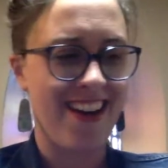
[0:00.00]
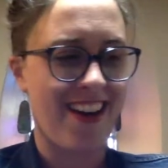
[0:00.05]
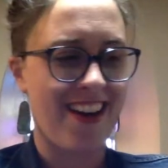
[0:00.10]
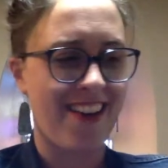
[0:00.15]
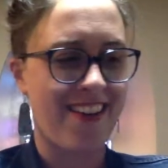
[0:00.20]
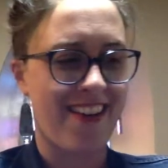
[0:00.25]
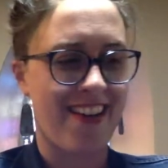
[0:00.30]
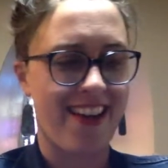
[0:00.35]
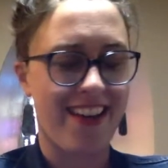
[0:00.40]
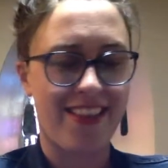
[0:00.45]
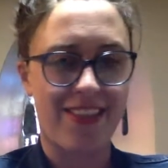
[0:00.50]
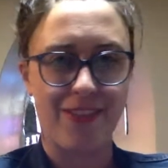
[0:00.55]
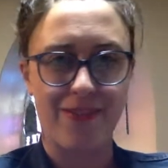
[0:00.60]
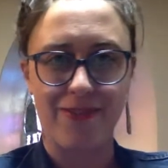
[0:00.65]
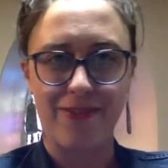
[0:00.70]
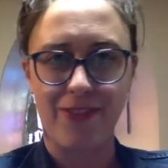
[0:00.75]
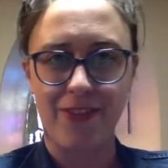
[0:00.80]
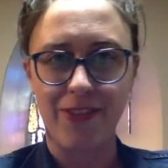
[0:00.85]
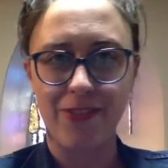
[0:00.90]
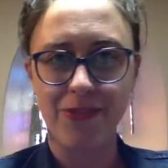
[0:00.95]
All right,
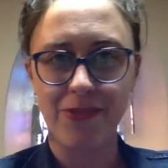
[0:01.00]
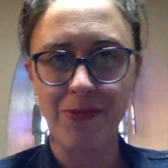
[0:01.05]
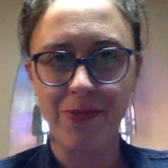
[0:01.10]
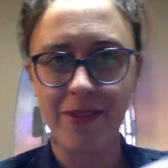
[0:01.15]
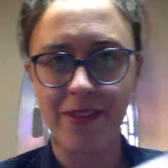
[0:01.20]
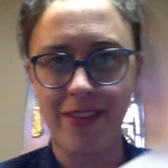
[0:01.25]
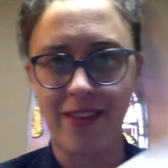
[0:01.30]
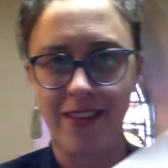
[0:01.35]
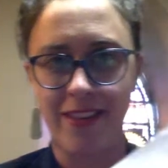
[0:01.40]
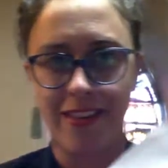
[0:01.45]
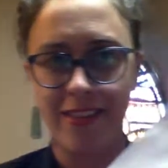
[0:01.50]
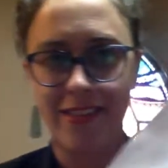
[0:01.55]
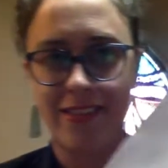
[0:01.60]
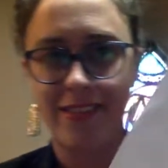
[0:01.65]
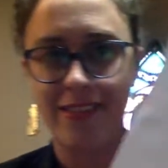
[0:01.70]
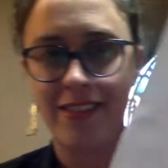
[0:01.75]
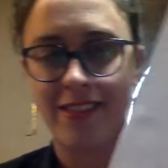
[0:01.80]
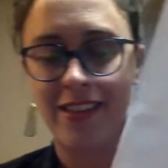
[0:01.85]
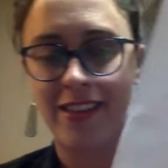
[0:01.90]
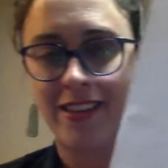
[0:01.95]
first one
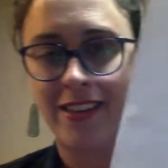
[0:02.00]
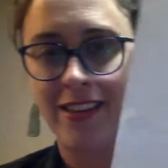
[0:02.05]
is